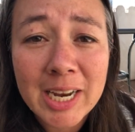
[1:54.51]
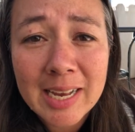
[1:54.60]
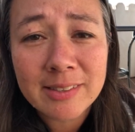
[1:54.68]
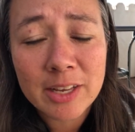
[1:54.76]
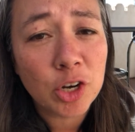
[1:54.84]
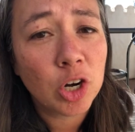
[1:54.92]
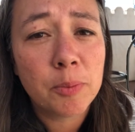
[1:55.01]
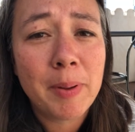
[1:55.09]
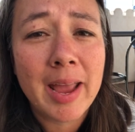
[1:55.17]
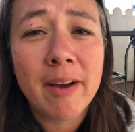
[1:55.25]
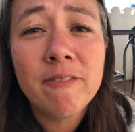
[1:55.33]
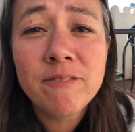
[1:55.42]
chance that you're going to
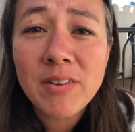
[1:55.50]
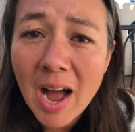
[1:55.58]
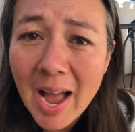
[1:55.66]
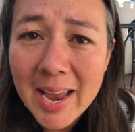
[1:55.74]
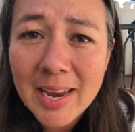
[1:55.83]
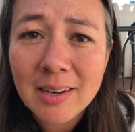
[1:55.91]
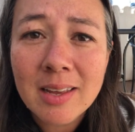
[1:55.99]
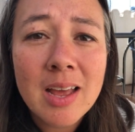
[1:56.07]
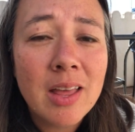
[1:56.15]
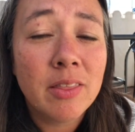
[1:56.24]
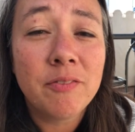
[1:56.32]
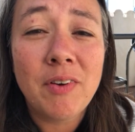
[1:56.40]
pay a fine.
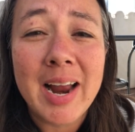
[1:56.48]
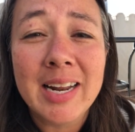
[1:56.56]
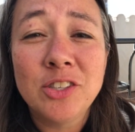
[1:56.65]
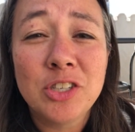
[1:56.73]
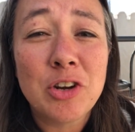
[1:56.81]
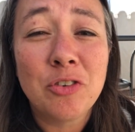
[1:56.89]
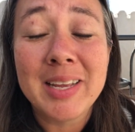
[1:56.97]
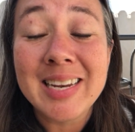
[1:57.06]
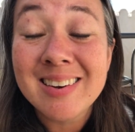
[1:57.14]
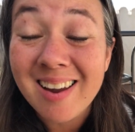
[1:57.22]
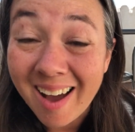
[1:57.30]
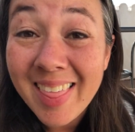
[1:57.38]
The fine is
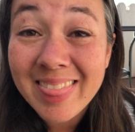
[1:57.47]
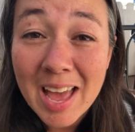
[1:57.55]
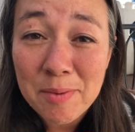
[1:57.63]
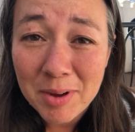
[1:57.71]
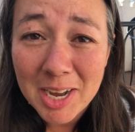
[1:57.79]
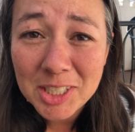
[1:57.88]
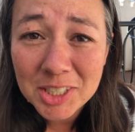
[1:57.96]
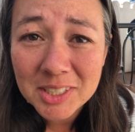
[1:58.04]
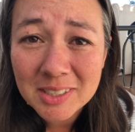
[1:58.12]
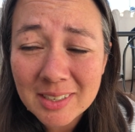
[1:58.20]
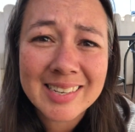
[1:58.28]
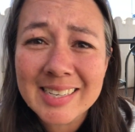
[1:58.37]
generally not that
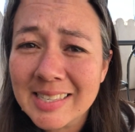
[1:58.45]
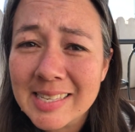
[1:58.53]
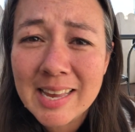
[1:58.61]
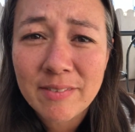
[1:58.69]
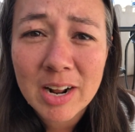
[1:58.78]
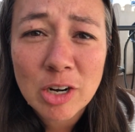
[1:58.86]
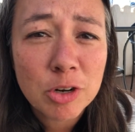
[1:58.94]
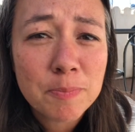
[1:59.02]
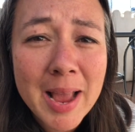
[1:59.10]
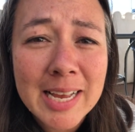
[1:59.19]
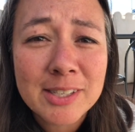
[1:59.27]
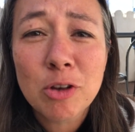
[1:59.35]
much, 600 to
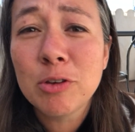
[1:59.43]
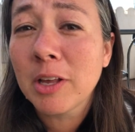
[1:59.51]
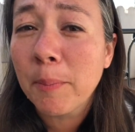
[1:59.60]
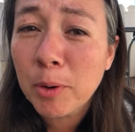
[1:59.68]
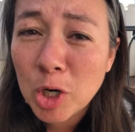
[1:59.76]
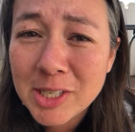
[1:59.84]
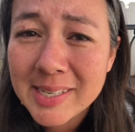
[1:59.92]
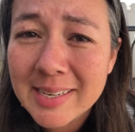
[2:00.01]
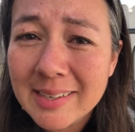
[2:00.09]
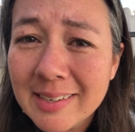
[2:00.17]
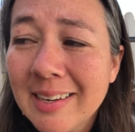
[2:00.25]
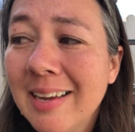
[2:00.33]
700 pesos a
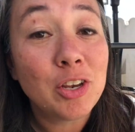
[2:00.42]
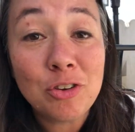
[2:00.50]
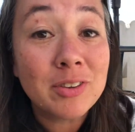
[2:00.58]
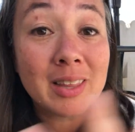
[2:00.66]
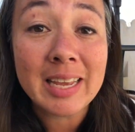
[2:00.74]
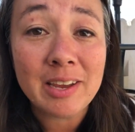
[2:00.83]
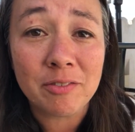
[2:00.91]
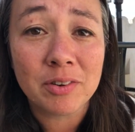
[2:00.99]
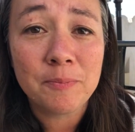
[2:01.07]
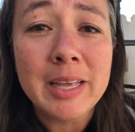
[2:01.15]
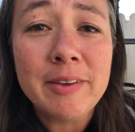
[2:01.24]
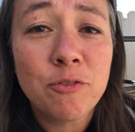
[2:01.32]
person, and then you just leave.
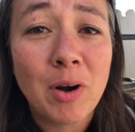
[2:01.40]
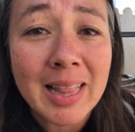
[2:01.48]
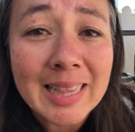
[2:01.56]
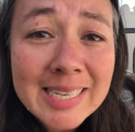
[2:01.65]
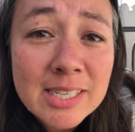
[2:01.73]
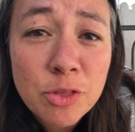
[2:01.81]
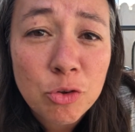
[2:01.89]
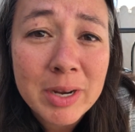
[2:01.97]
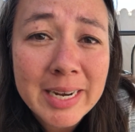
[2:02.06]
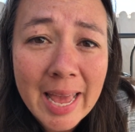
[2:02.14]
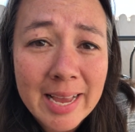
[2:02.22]
You leave for at least 3